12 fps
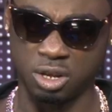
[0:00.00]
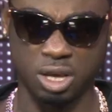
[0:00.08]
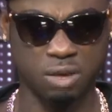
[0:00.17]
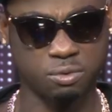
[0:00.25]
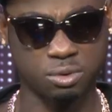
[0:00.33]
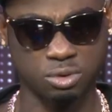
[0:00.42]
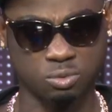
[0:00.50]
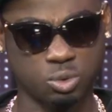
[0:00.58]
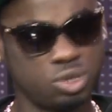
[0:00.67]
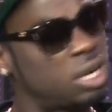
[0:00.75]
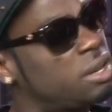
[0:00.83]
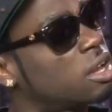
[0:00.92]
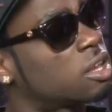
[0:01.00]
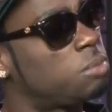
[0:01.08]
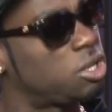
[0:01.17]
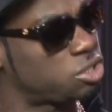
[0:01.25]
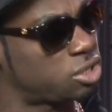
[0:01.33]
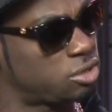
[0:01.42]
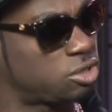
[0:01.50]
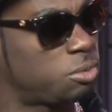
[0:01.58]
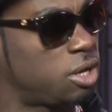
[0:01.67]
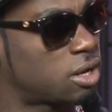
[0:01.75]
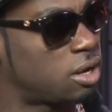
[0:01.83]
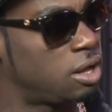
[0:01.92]
a documentary in
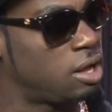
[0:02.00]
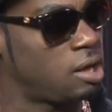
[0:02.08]
Jamaica,